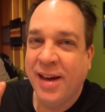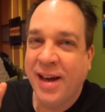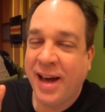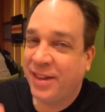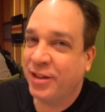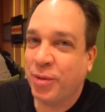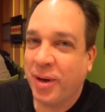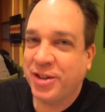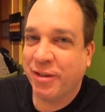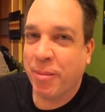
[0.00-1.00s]
Hey, thanks for
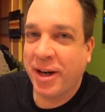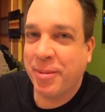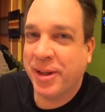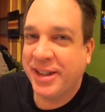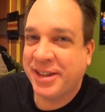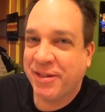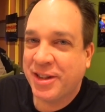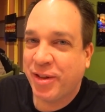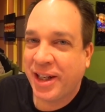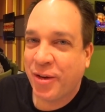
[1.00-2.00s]
watching, everybody. Please give this
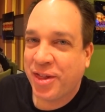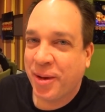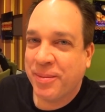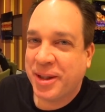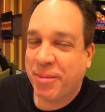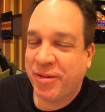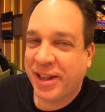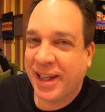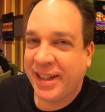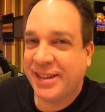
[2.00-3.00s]
video a thumbs up if you
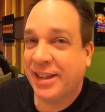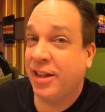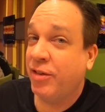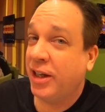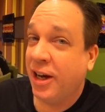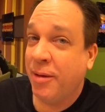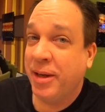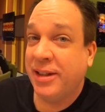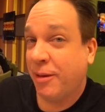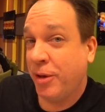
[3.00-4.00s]
liked it. Leave a
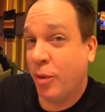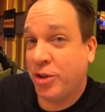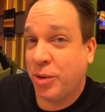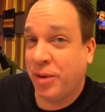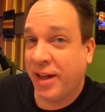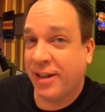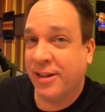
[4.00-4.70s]
comment. Let me know what you think